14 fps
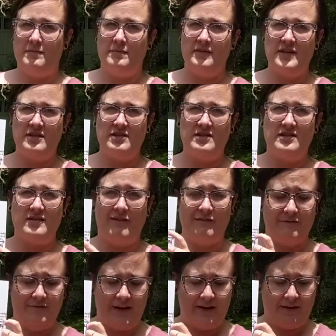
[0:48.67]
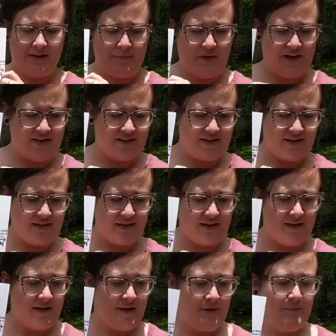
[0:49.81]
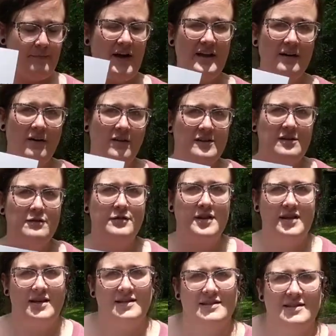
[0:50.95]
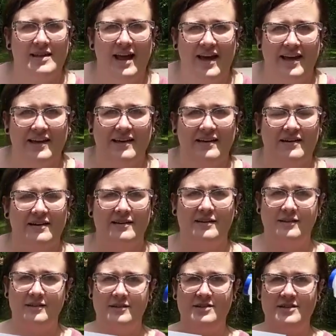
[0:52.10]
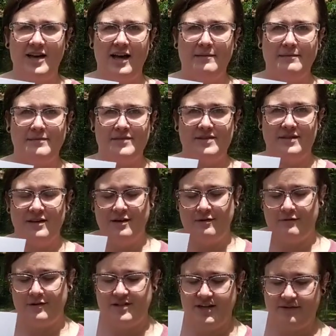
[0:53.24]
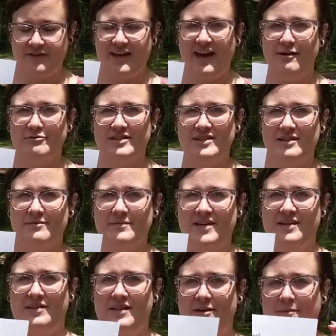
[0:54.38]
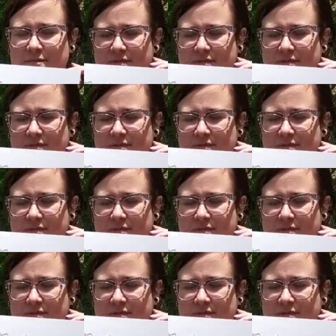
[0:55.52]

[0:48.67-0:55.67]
Bleach is very basic, but also things like Tums, which have calcium in them.